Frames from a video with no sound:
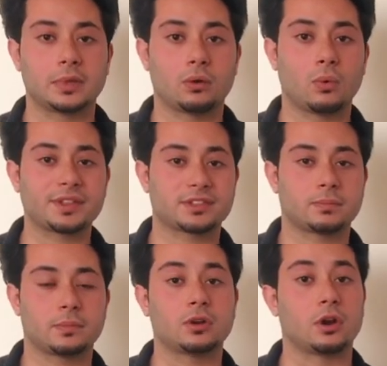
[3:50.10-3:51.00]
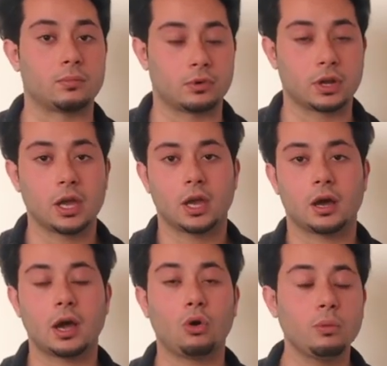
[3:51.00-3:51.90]
WhatsApp number. I
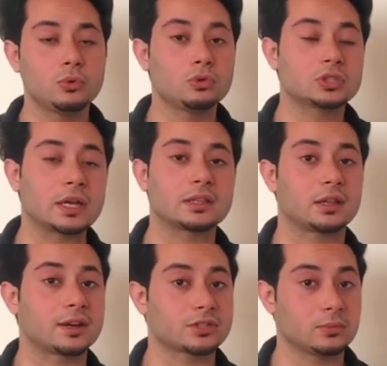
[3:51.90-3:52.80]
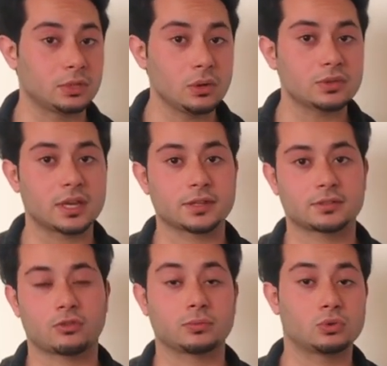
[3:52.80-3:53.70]
hope you enjoyed and learned some new things
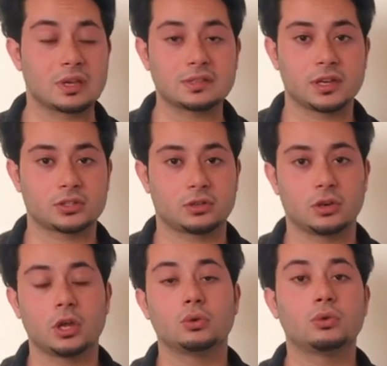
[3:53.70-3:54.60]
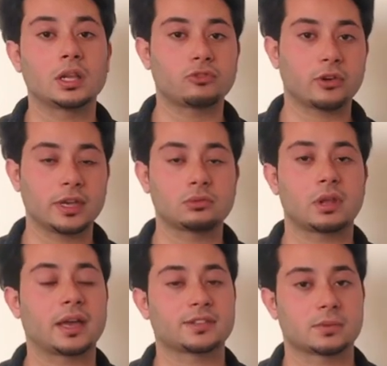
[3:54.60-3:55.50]
from today's lecture. Do not forget to like
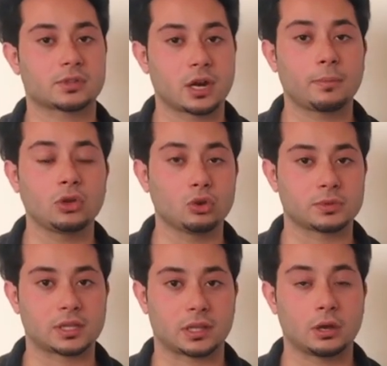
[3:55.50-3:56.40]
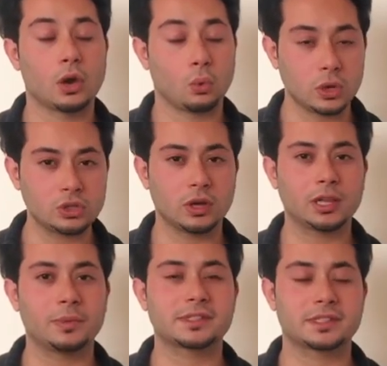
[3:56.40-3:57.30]
and subscribe my YouTube channel. Wish you all the
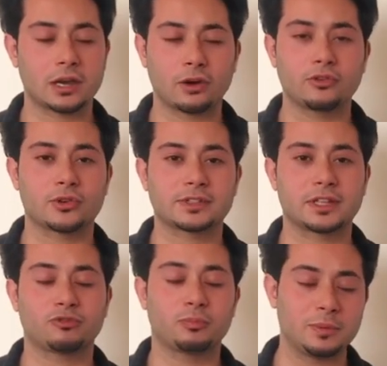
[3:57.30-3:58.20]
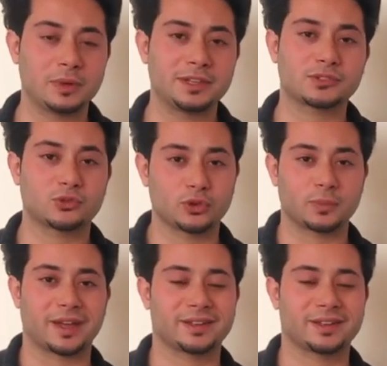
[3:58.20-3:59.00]
best. Take care of yourself. Be blessed. Goodbye.